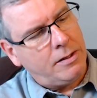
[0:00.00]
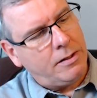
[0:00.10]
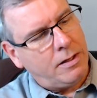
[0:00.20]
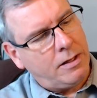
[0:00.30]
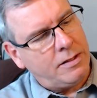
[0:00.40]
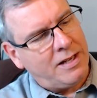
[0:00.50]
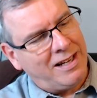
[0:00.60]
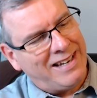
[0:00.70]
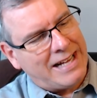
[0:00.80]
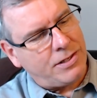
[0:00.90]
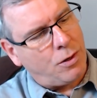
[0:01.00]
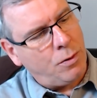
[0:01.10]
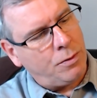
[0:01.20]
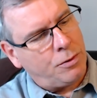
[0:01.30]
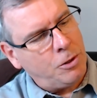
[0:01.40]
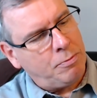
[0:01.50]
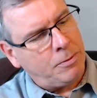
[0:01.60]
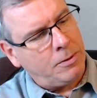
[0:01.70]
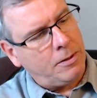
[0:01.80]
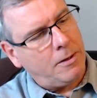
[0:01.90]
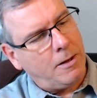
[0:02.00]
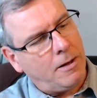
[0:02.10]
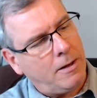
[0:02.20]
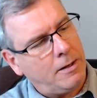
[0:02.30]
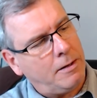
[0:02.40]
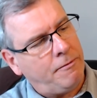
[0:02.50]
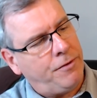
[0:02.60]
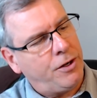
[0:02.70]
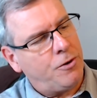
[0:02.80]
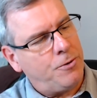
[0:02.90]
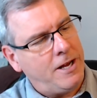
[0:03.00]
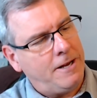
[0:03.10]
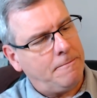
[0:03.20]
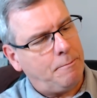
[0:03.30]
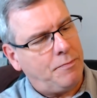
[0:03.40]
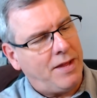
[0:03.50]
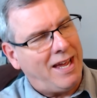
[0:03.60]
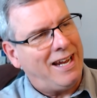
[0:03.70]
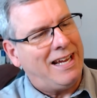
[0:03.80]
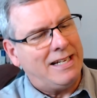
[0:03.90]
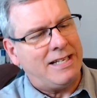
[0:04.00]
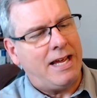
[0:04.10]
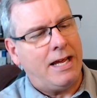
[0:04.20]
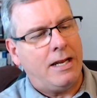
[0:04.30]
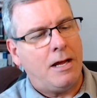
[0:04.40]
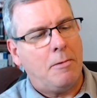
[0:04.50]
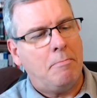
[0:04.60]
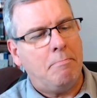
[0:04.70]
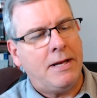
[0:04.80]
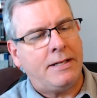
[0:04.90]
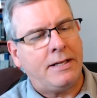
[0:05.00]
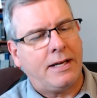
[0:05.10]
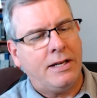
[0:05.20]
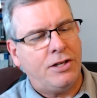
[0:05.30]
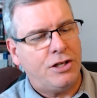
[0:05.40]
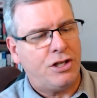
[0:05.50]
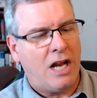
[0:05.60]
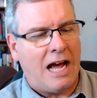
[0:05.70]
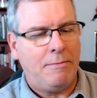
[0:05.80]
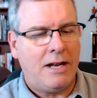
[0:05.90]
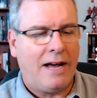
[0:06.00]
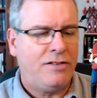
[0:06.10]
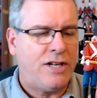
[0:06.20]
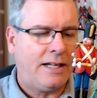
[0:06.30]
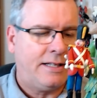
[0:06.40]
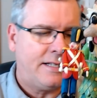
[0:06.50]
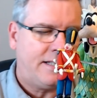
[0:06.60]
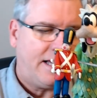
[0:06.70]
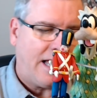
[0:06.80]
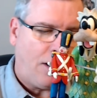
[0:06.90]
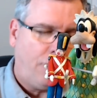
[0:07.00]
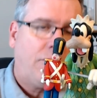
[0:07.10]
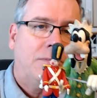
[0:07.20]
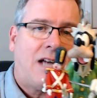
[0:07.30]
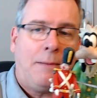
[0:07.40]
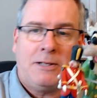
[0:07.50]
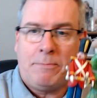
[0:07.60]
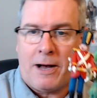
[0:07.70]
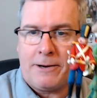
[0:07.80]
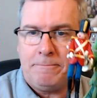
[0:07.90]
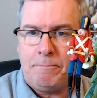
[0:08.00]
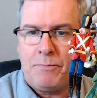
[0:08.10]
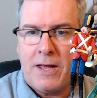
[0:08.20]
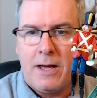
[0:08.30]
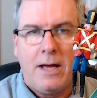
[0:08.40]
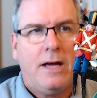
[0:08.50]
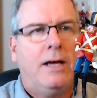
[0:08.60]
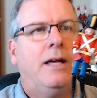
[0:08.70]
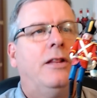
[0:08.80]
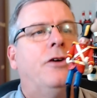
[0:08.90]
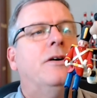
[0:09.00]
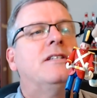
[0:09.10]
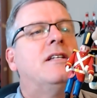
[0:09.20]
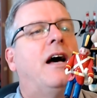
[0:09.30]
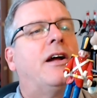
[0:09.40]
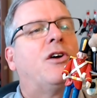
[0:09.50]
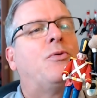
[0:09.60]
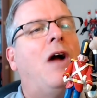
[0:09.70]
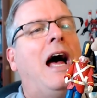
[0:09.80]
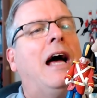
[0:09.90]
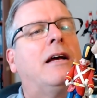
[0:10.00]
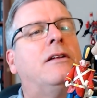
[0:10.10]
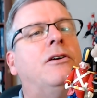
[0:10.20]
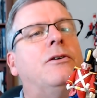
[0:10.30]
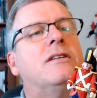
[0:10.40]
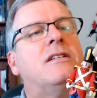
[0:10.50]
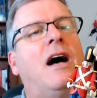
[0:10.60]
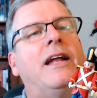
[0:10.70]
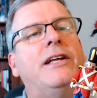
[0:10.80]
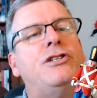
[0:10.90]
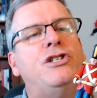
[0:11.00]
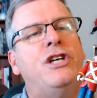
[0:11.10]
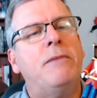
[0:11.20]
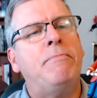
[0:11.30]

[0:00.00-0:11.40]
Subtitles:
It's an UNESCO group figurine. It is in mint condition. I mean, I've checked this thing out from top to bottom. There is not a crack. There is not a chip.